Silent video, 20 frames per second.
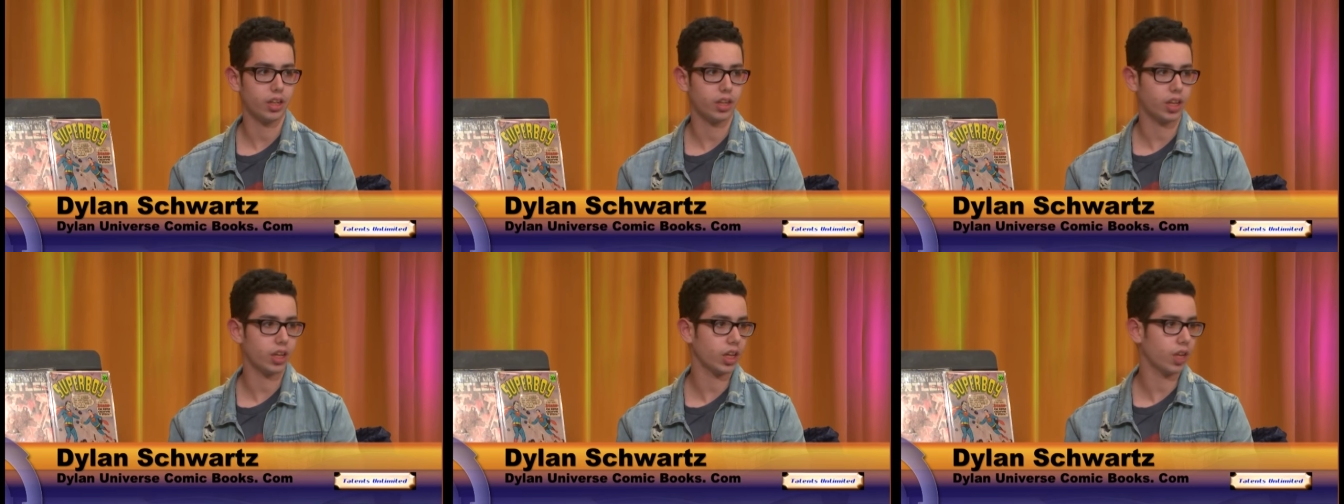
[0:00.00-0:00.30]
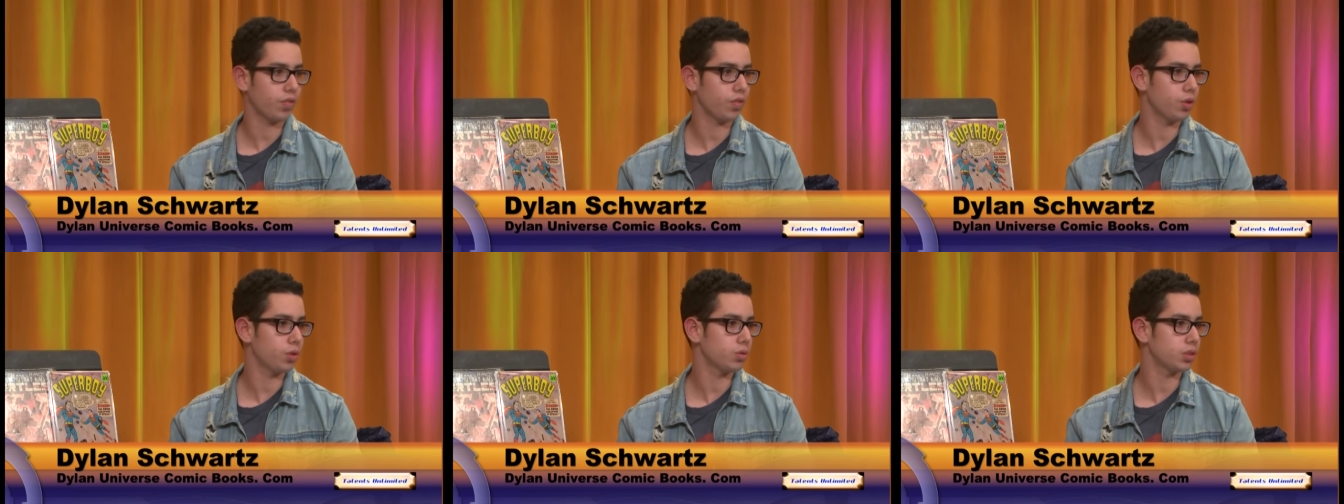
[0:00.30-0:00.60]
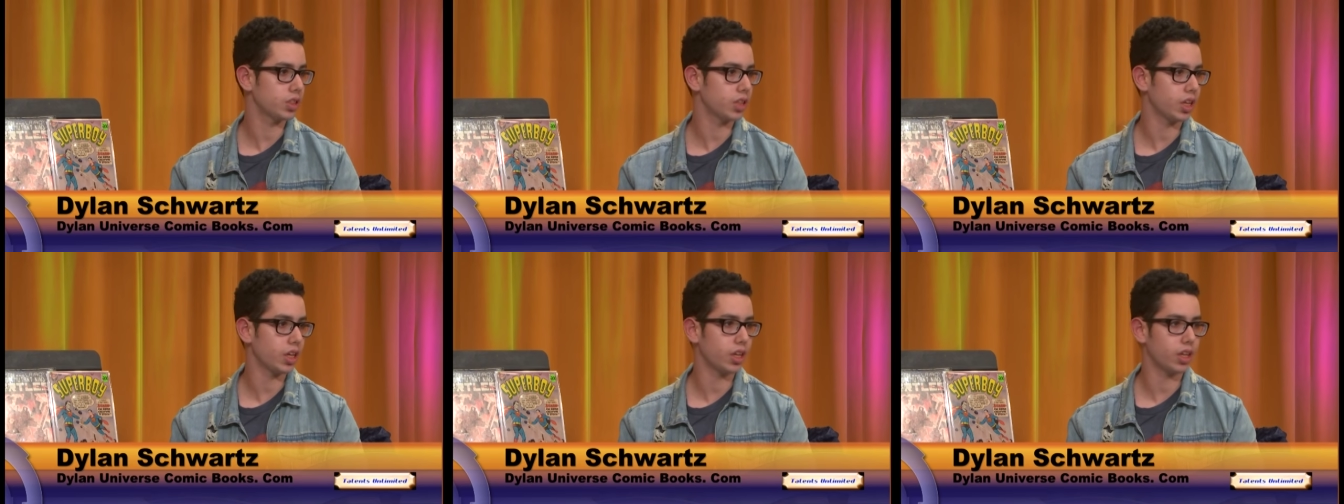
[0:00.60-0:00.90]
Like if you
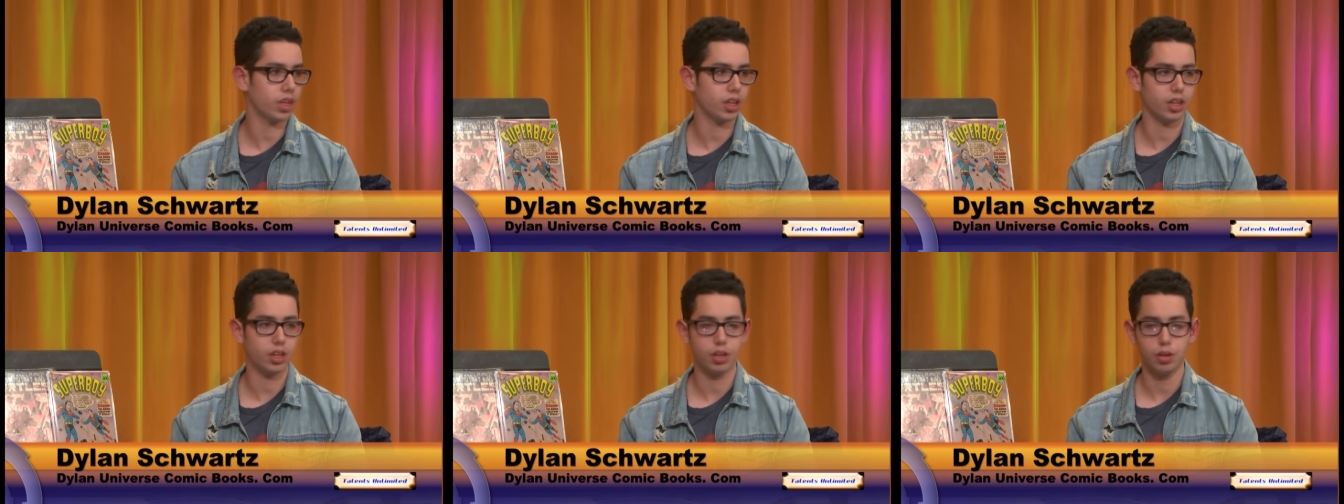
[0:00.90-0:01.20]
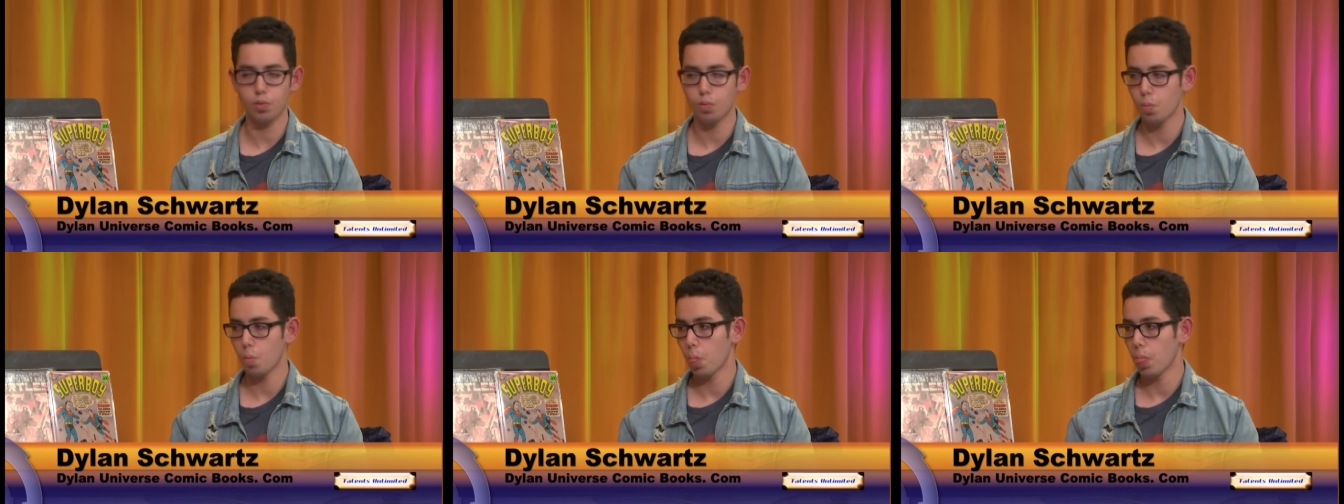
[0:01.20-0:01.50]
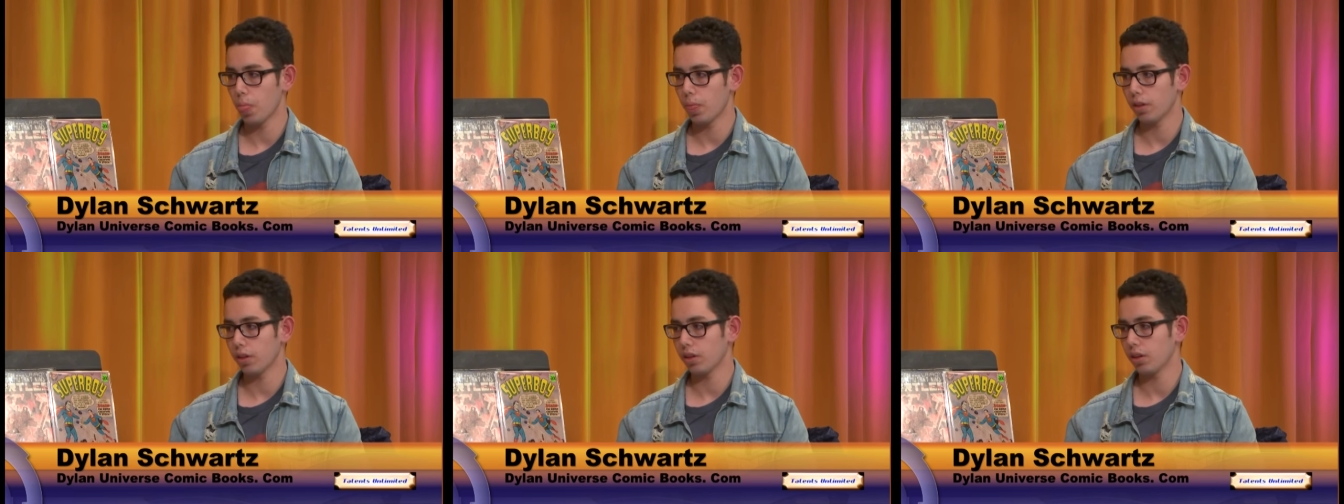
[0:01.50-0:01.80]
see
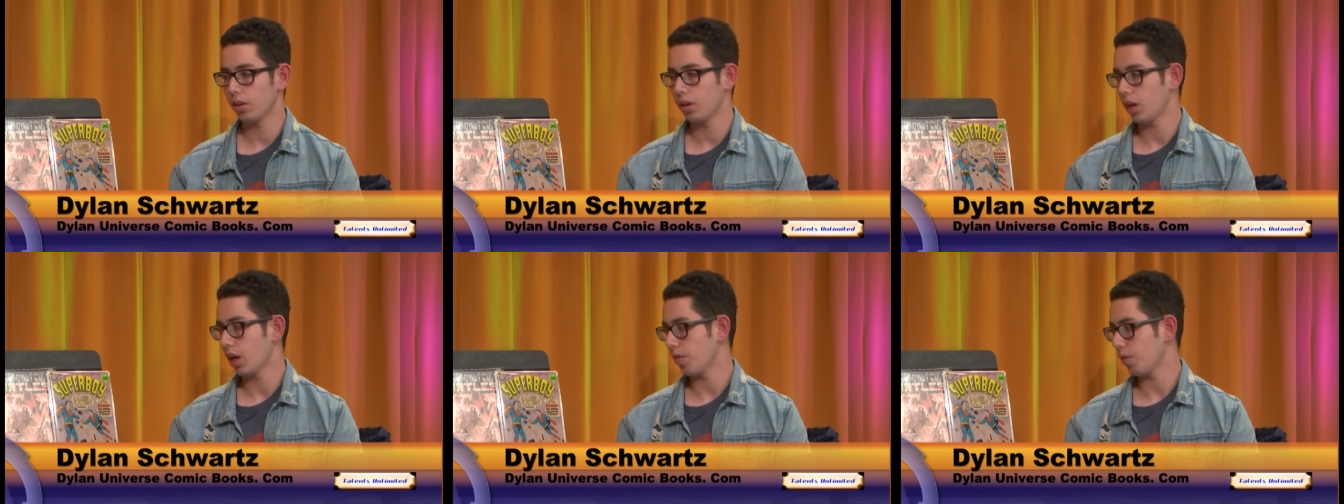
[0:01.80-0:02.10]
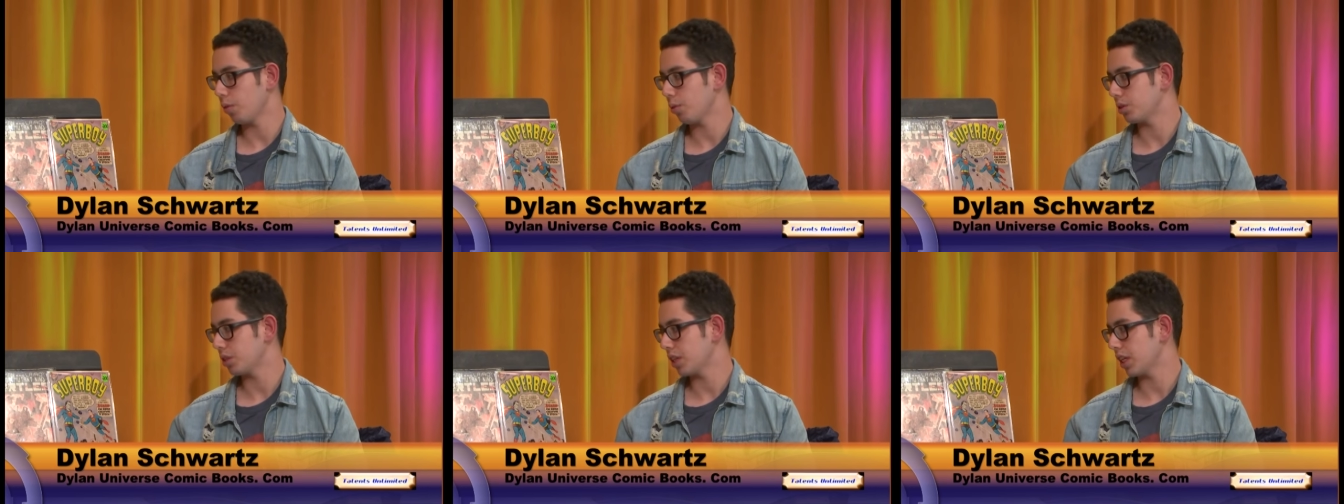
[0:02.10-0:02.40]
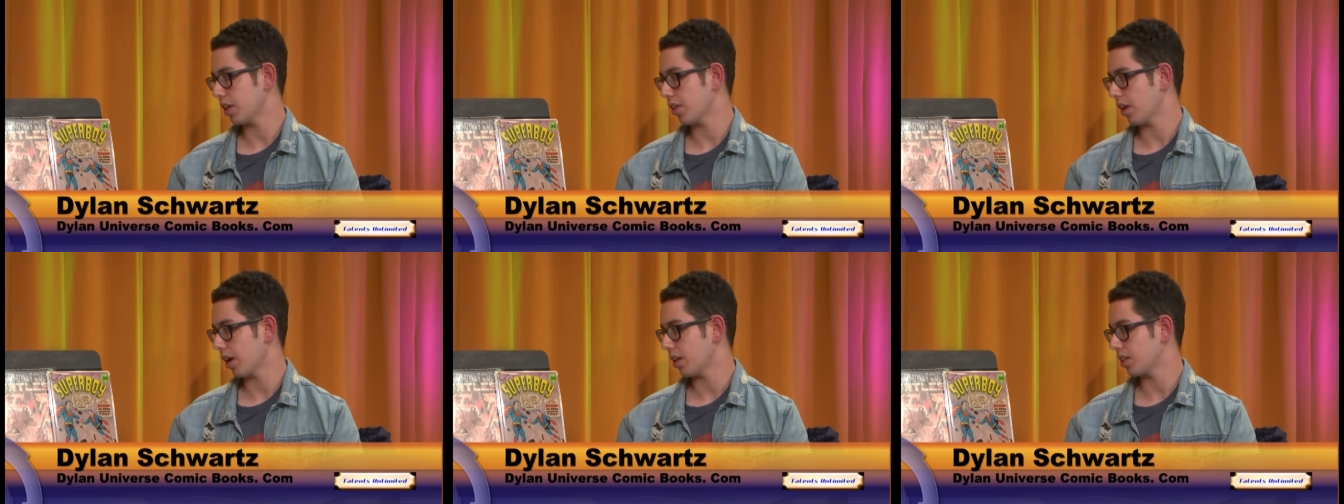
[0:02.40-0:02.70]

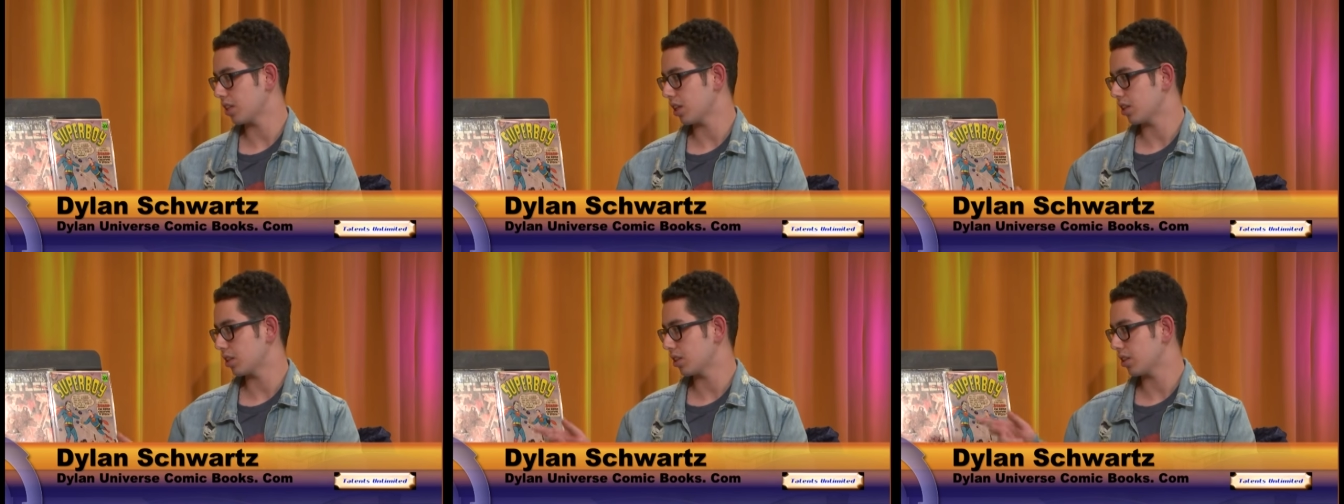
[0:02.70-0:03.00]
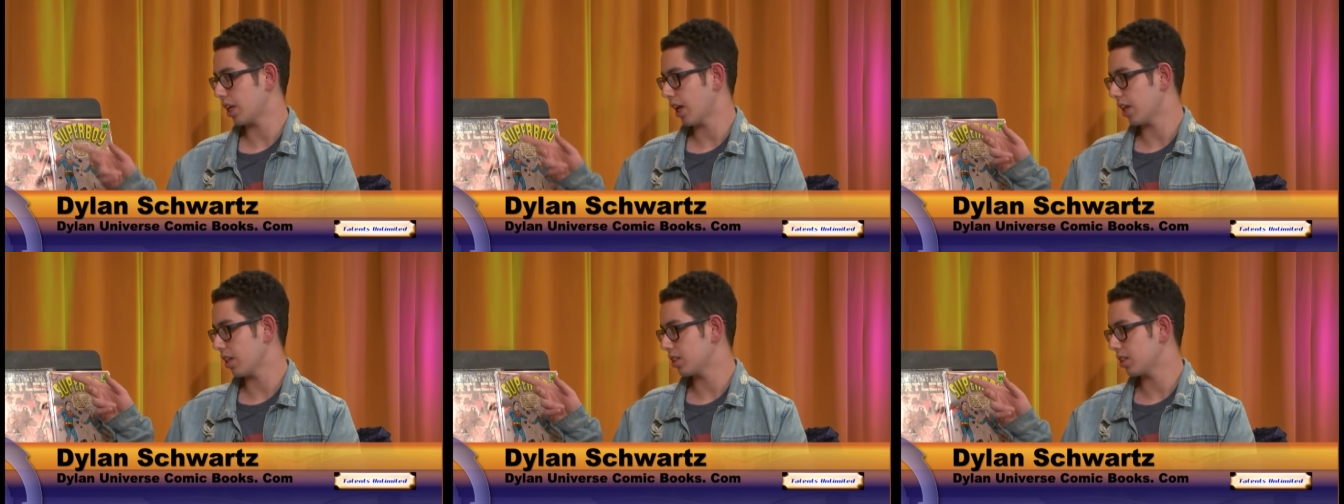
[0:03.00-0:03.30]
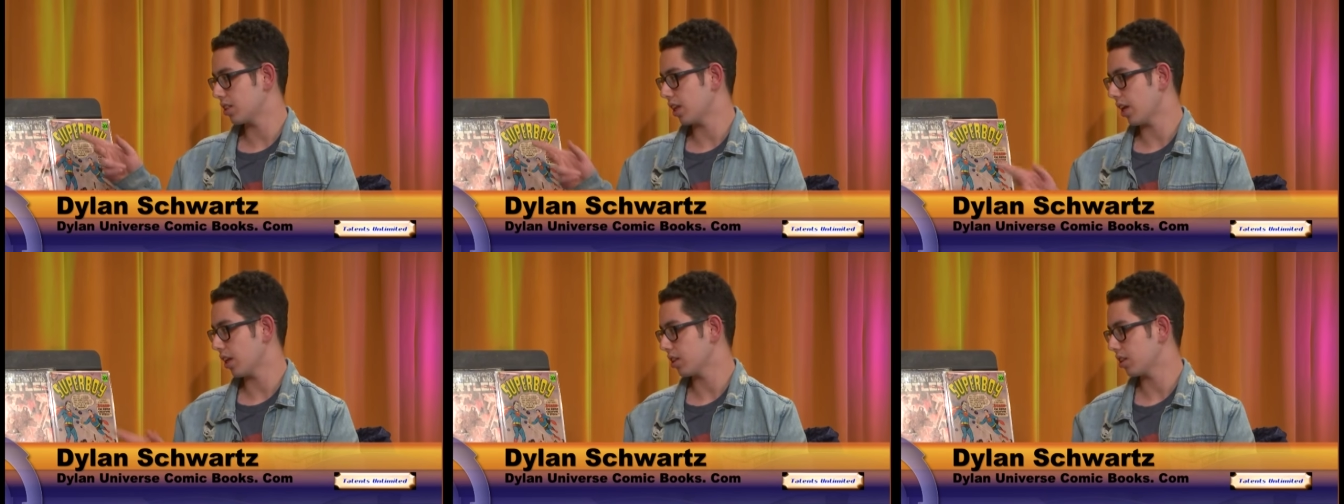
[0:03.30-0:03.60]
that it says 10
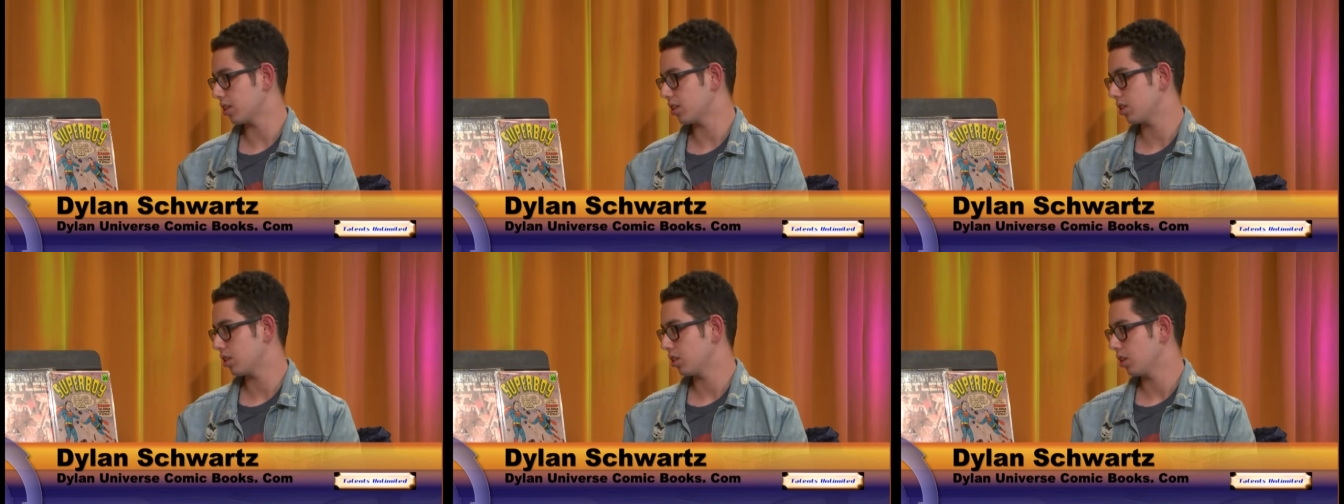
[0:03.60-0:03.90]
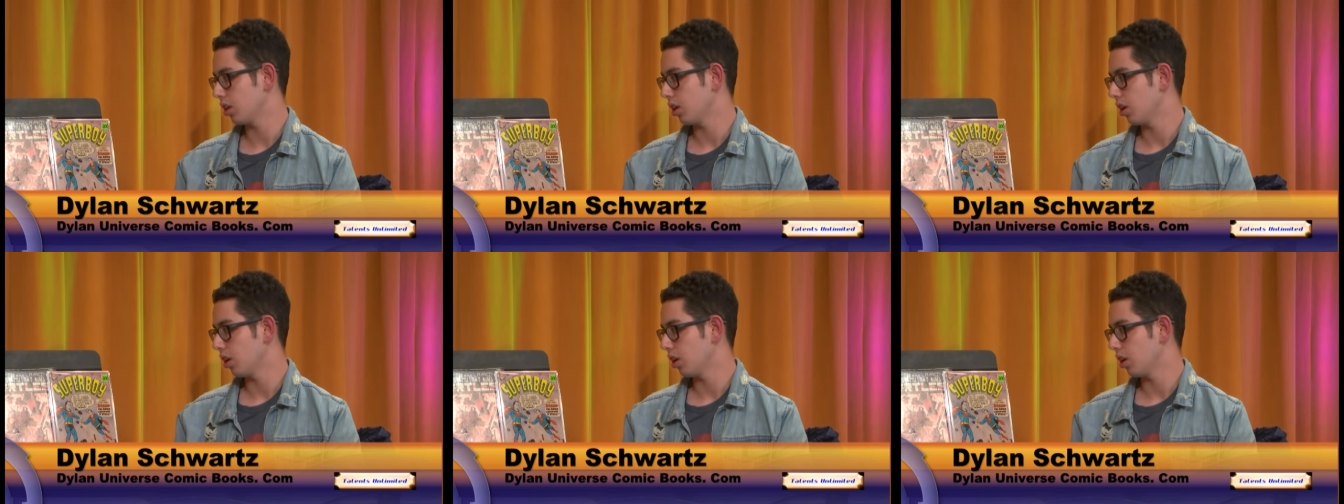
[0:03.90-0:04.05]
cents,